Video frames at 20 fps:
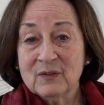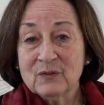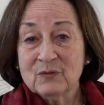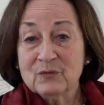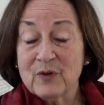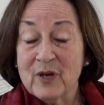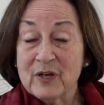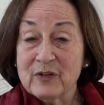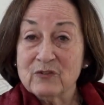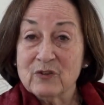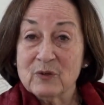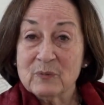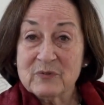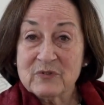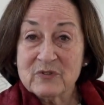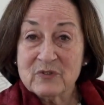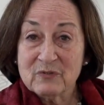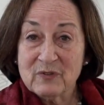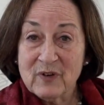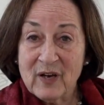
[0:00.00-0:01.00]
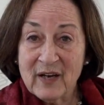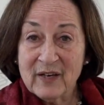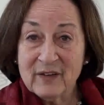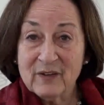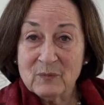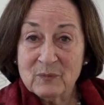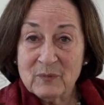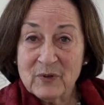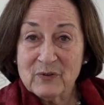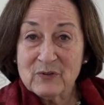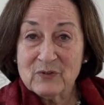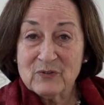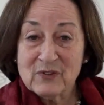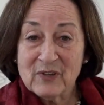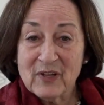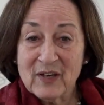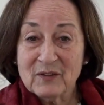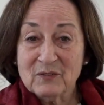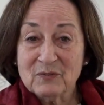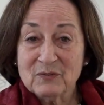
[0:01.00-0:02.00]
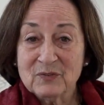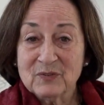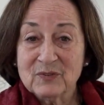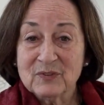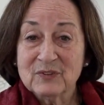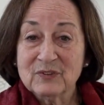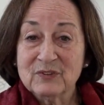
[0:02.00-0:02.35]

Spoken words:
Friendships defied our mother's life.